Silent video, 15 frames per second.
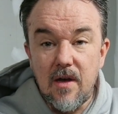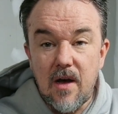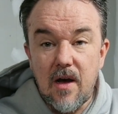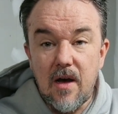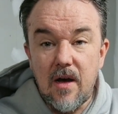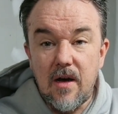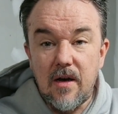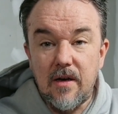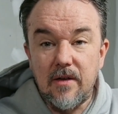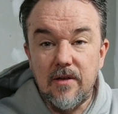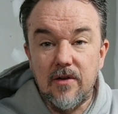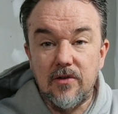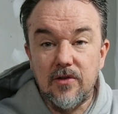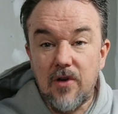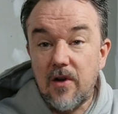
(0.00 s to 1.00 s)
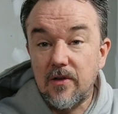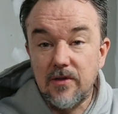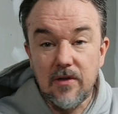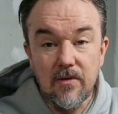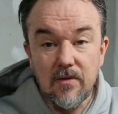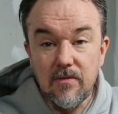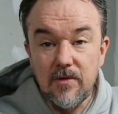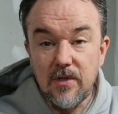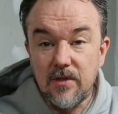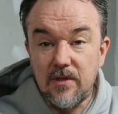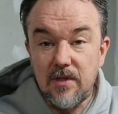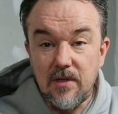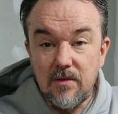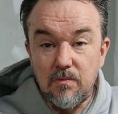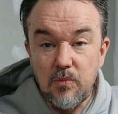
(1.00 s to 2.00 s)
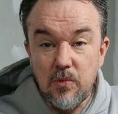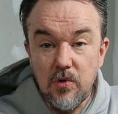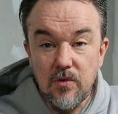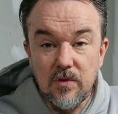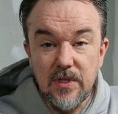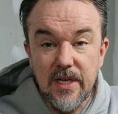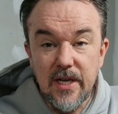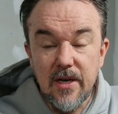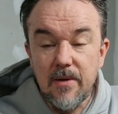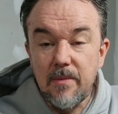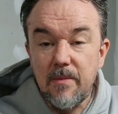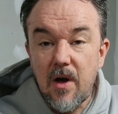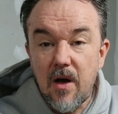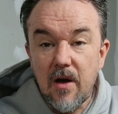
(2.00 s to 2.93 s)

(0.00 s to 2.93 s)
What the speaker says: there's also just this museum